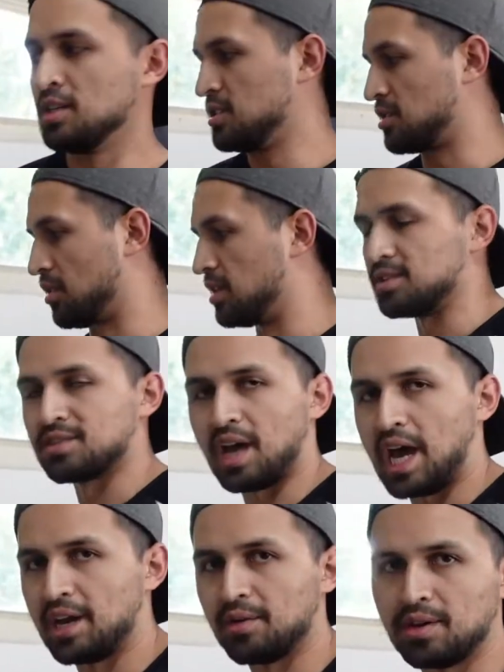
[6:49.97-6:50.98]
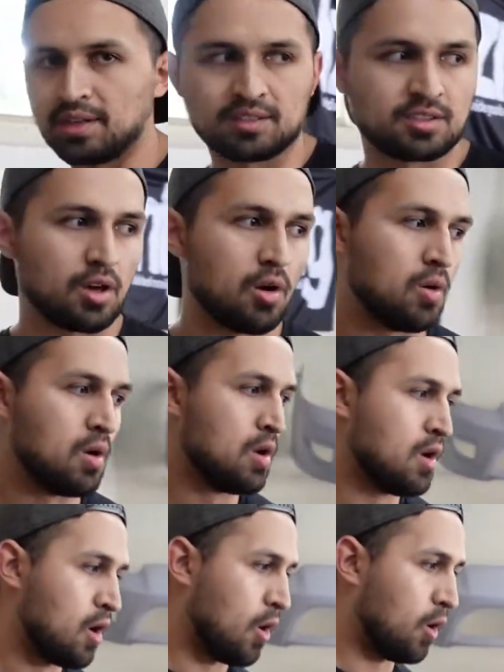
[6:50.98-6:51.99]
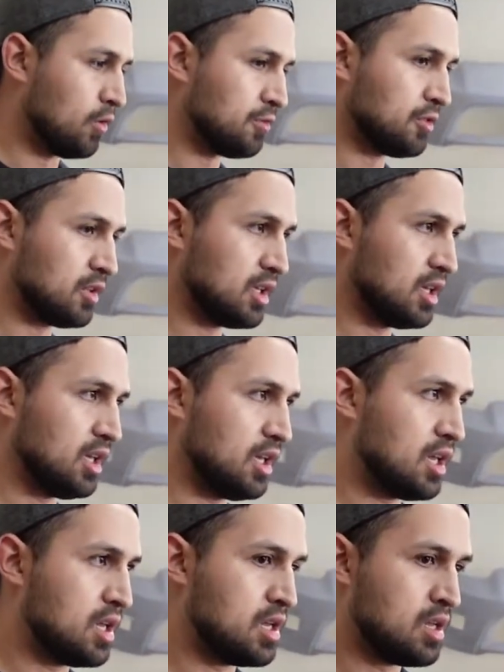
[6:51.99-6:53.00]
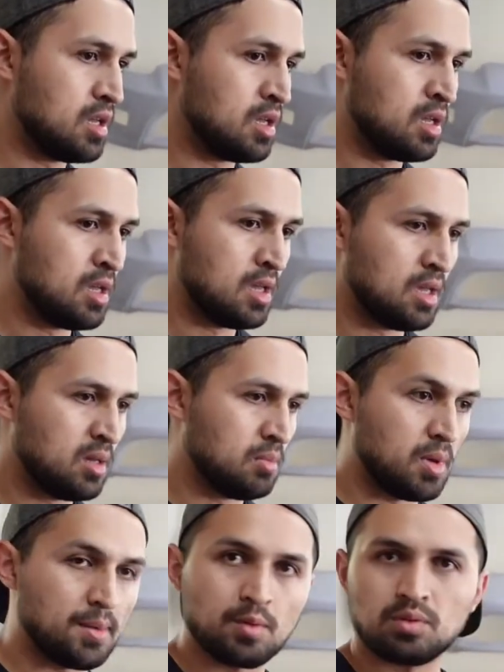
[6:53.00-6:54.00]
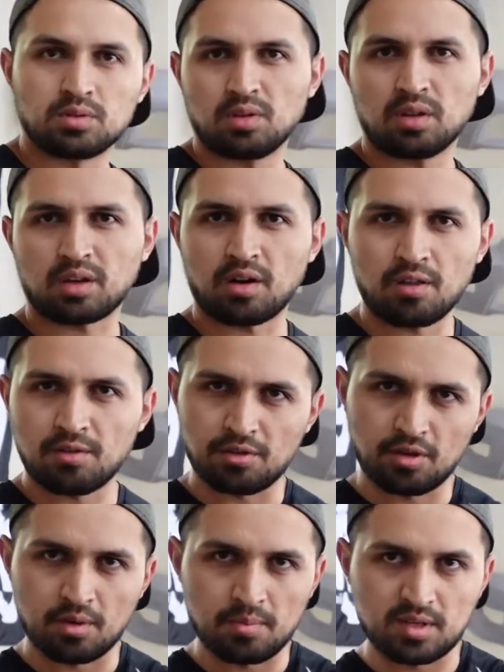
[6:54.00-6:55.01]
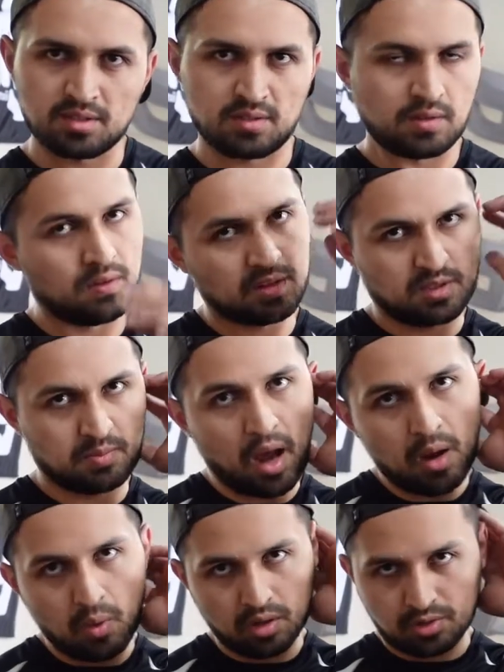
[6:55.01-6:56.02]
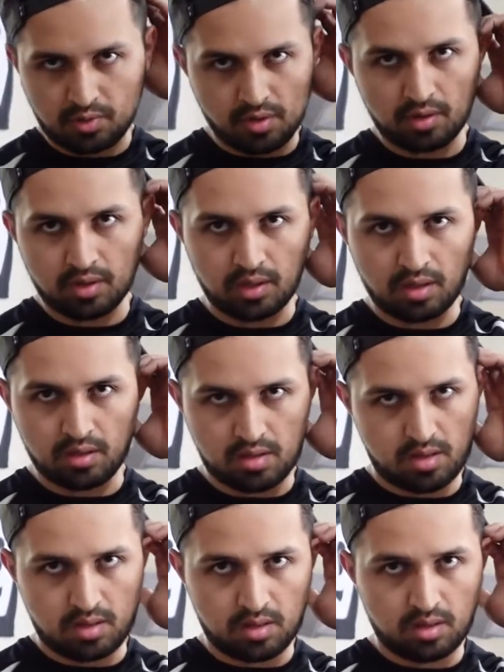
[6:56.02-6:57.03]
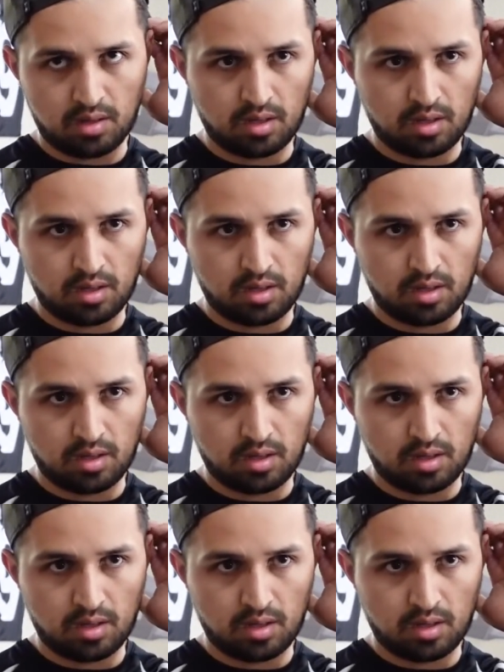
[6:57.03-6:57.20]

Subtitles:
So it is tiring, so hopefully maybe we'll do like another 30 minutes of like spot weld drilling, and then